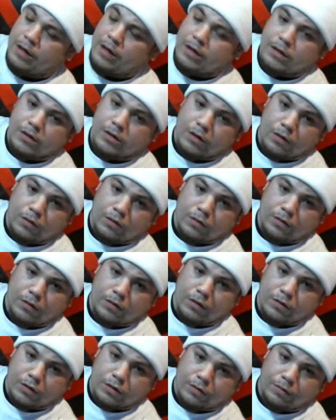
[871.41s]
So
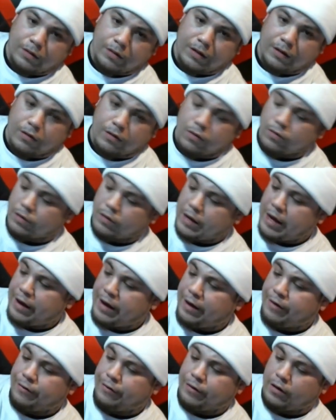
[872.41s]
those are really cool to
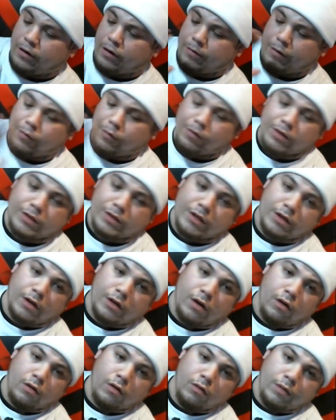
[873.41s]
have. I was going to
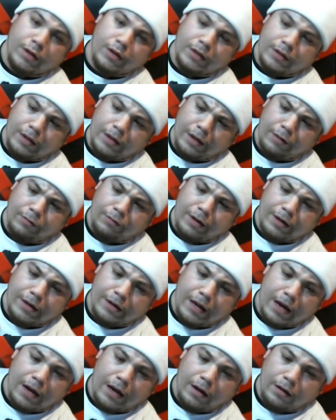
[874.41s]
go with a red
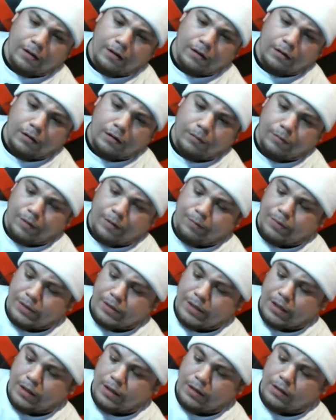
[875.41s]
dot in
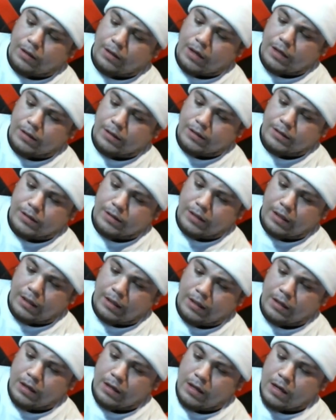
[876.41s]
particular on this
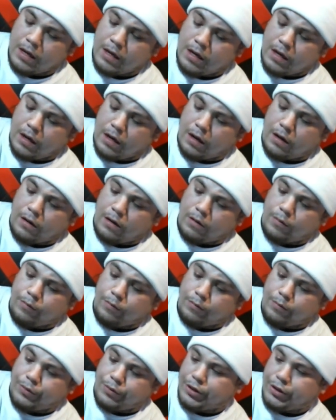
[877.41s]
thing,
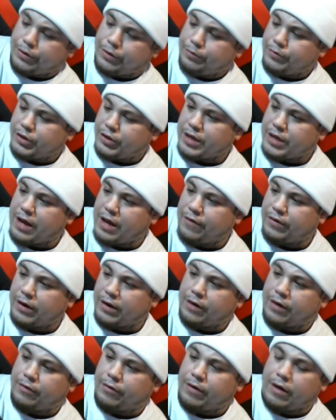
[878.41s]
but just haven't
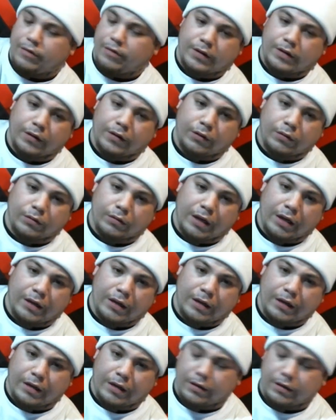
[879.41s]
got around to getting
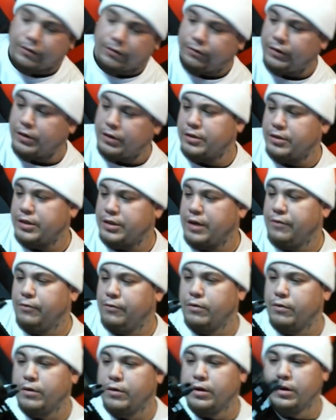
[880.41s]
any other features yet
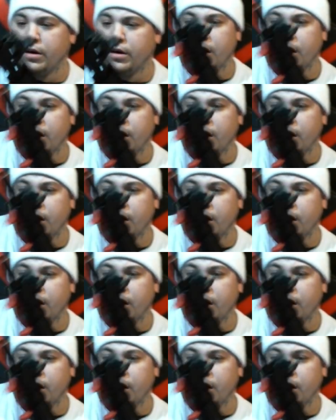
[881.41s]
for it.